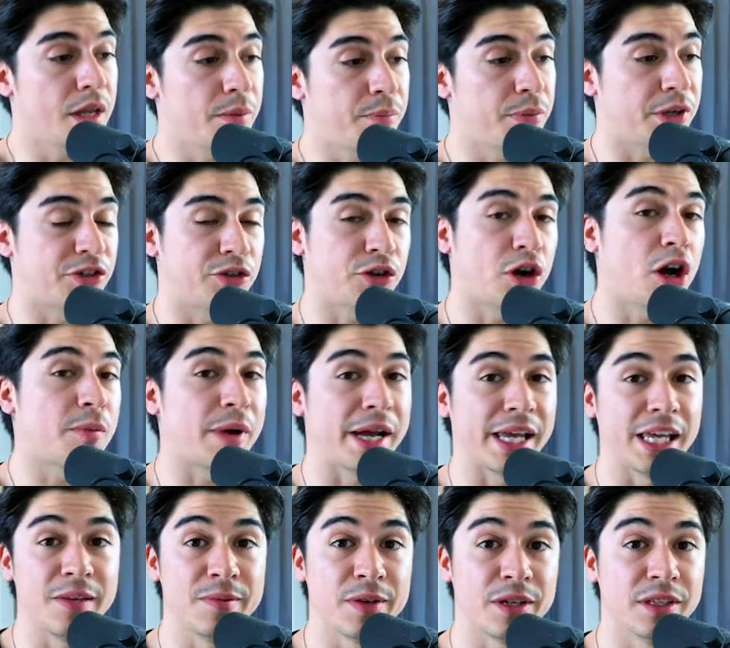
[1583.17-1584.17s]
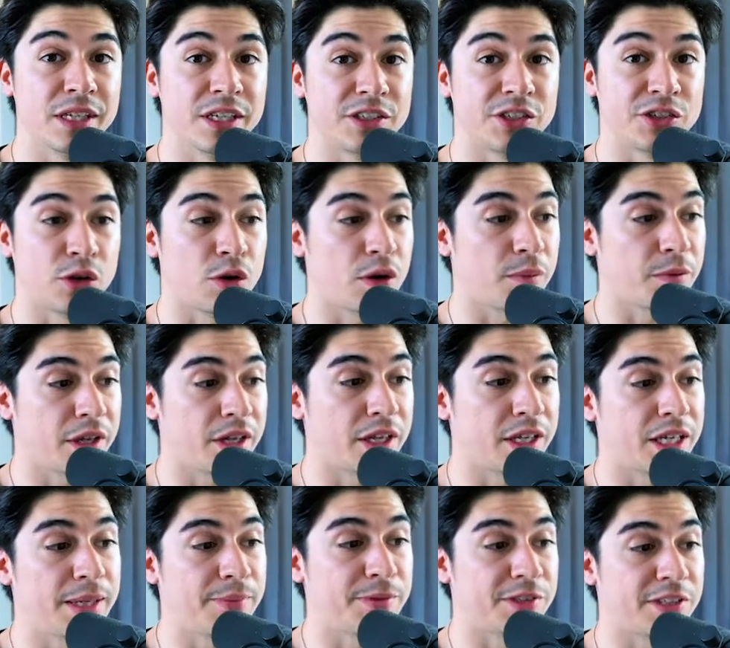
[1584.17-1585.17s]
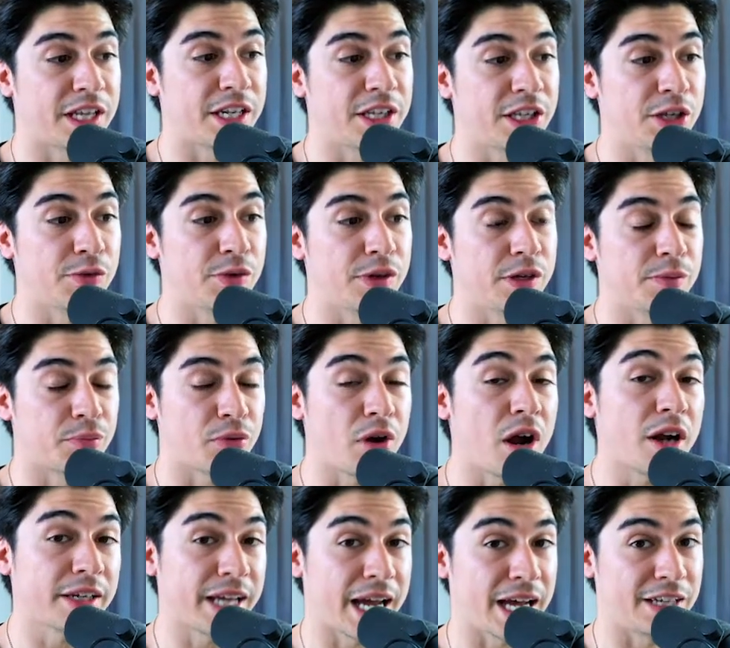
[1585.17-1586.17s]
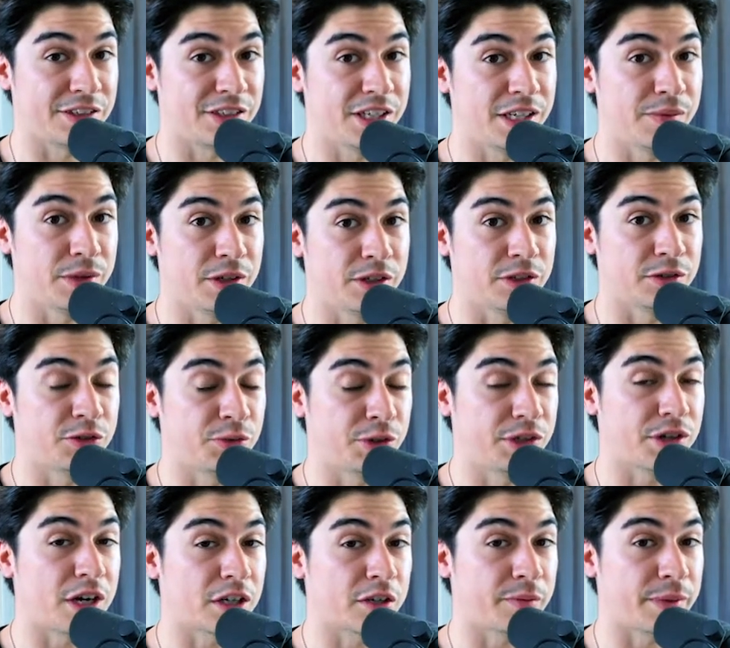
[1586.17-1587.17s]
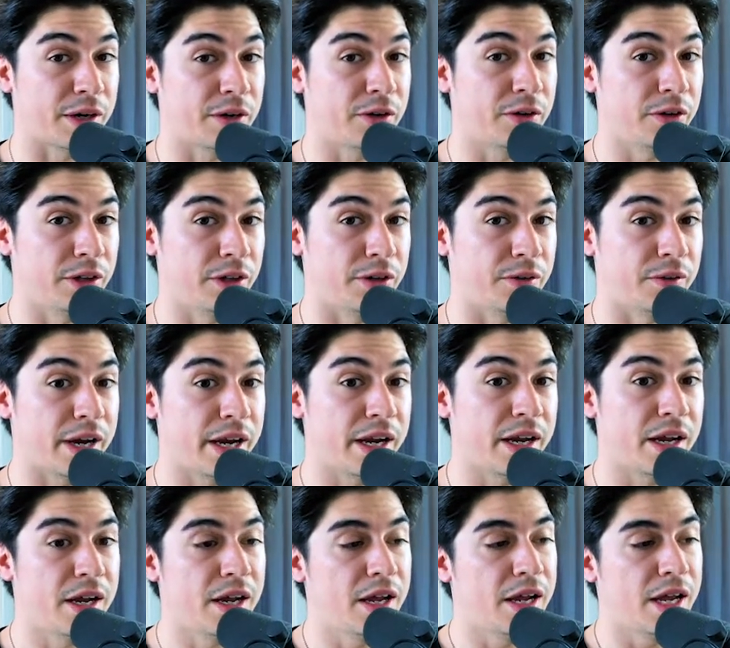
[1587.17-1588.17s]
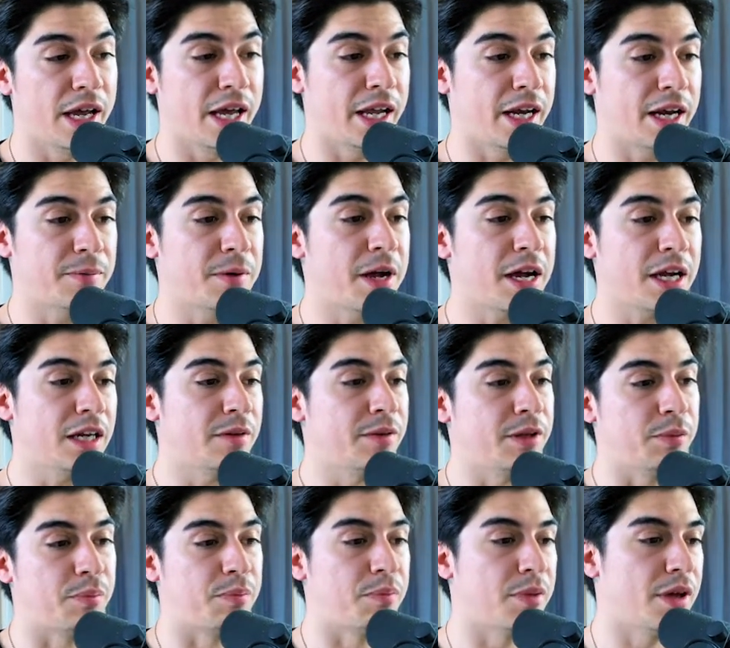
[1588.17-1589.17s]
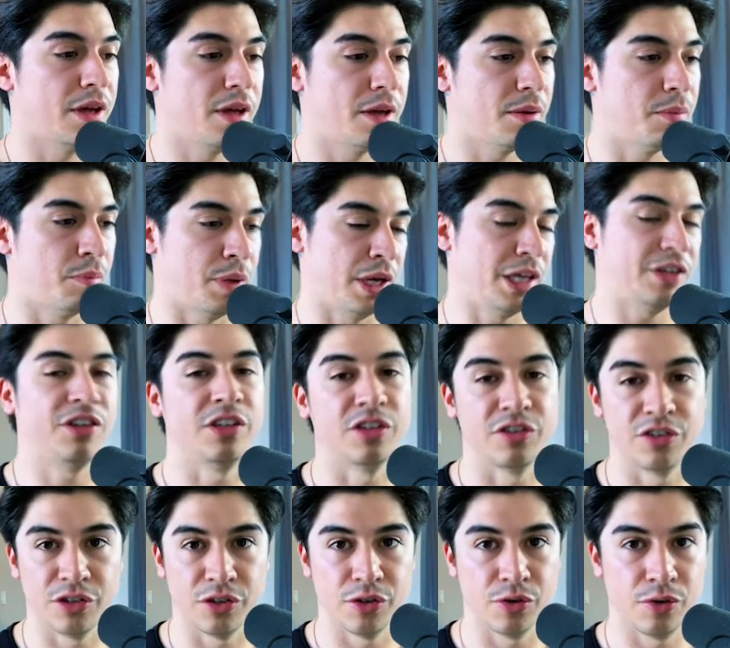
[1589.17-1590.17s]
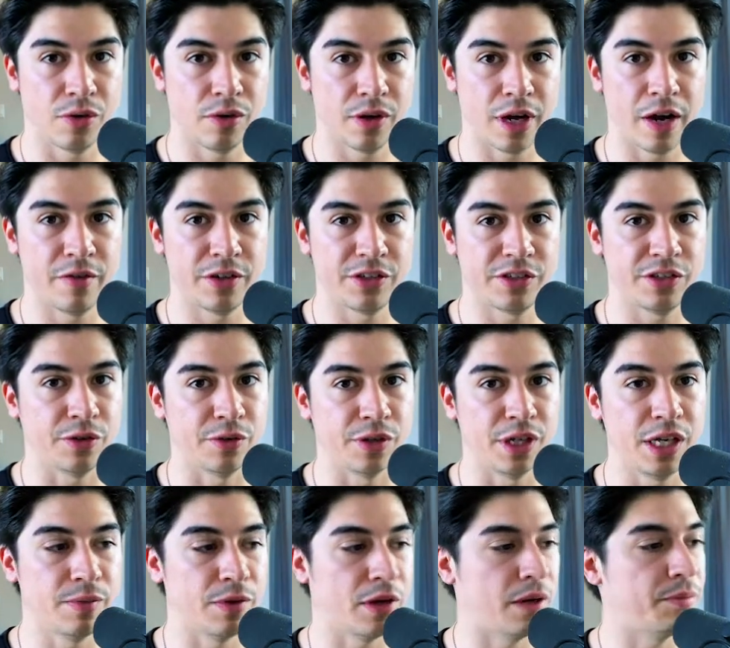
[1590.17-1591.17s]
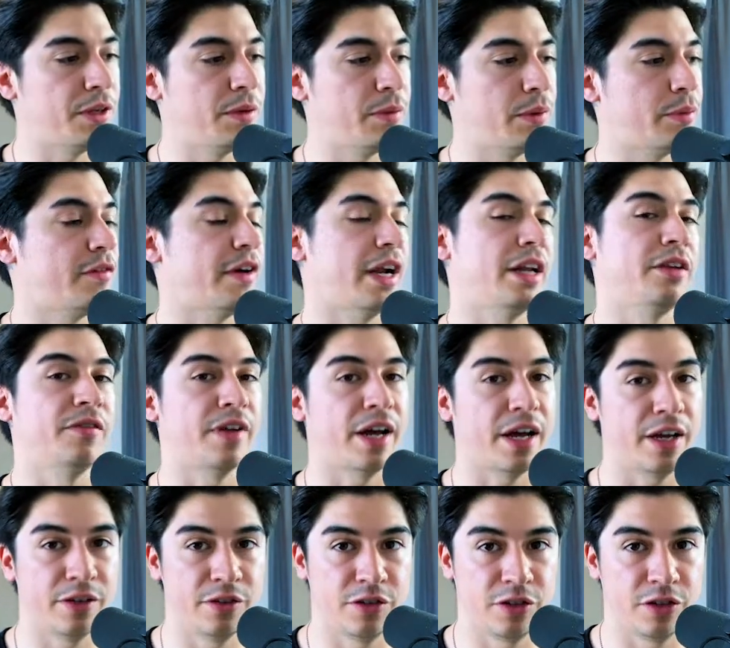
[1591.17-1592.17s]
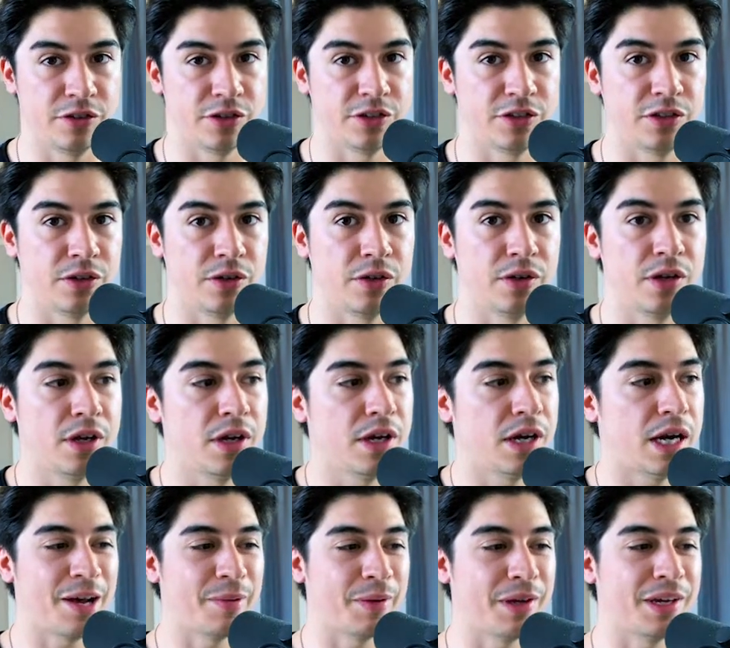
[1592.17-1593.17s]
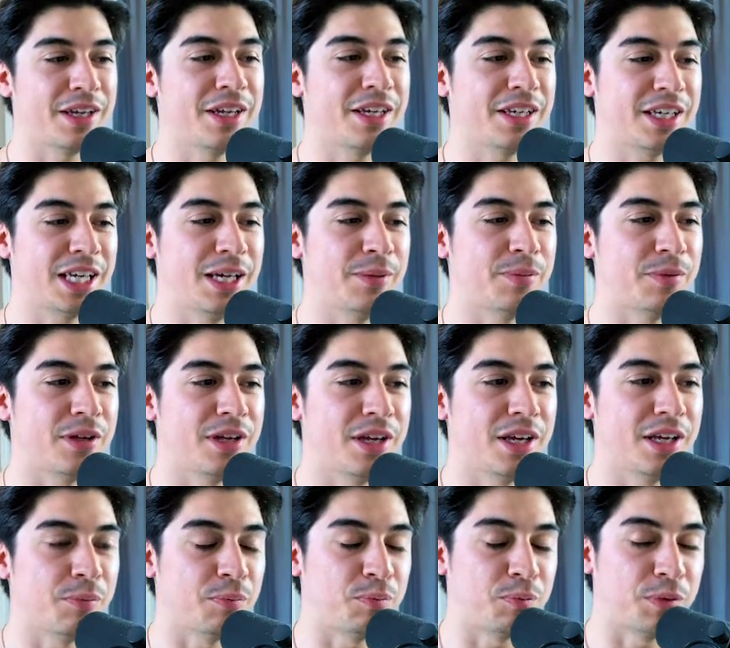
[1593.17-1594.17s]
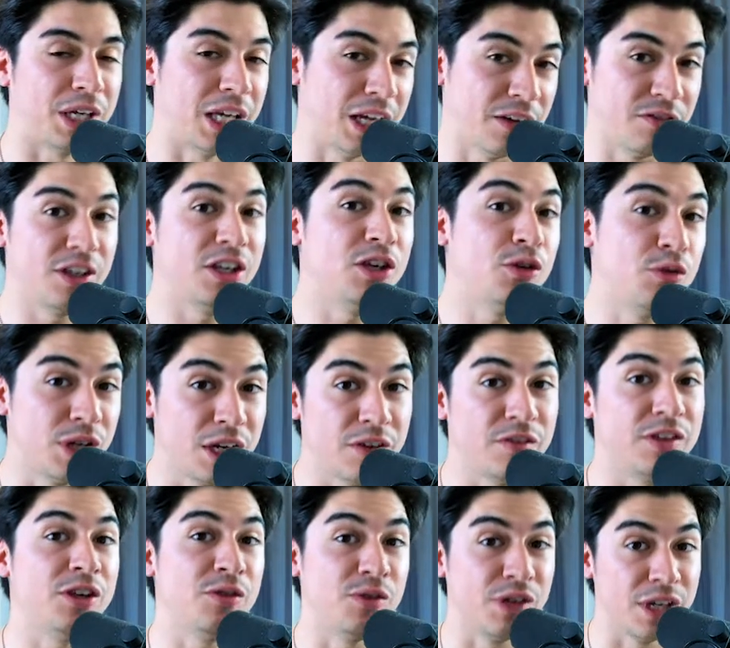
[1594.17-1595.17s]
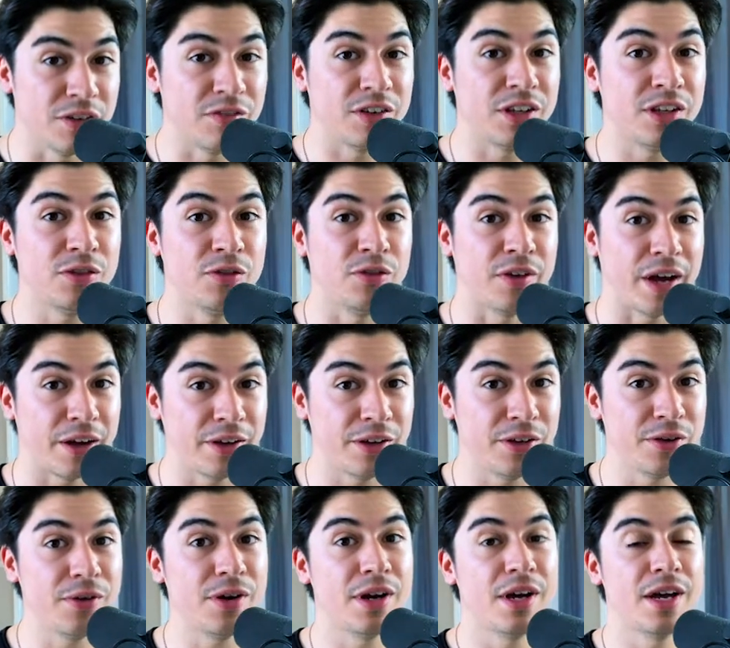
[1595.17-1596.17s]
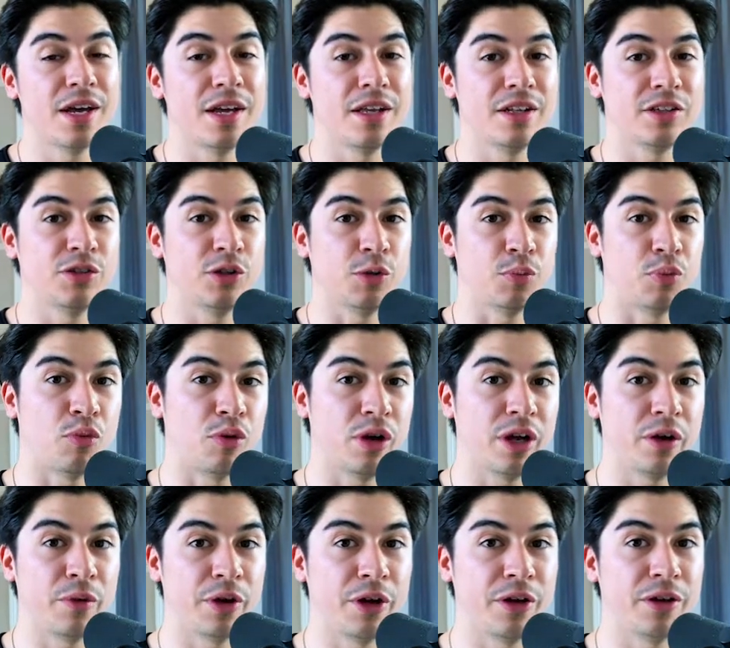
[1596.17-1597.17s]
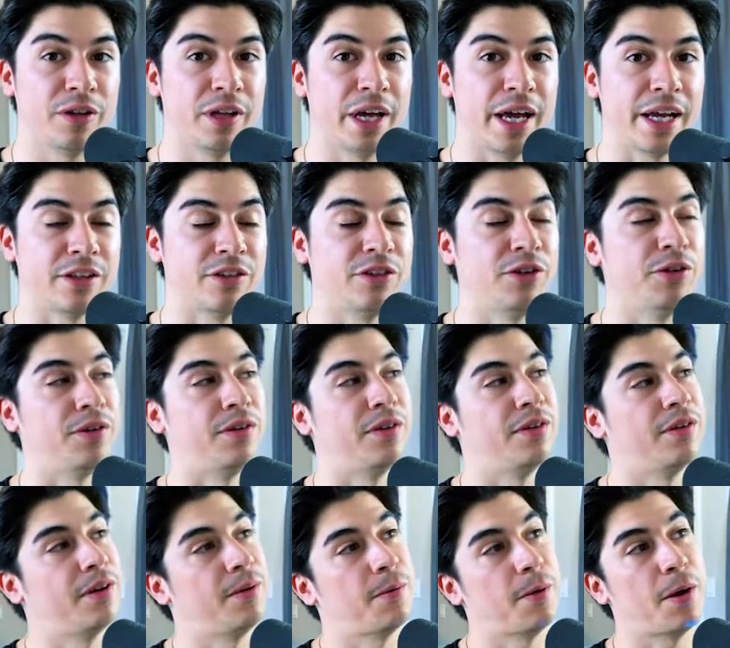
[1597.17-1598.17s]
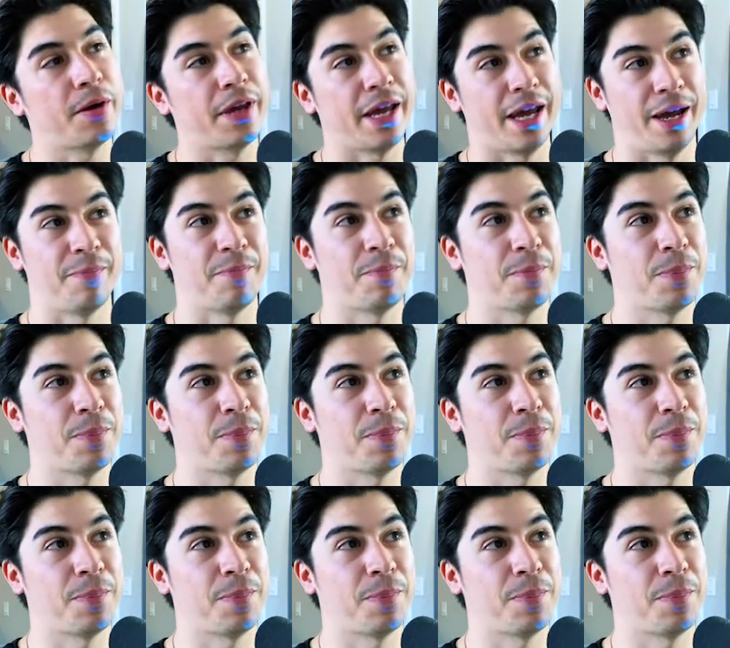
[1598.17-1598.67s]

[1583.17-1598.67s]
But you're on my email list, so I'm going to keep sending you broadcast emails, which we talked about earlier, right? And I'm not going to be pitching to you every single email. I'm going to be providing value to you still. I'm going to keep giving you value to the point where you're like, dude, okay,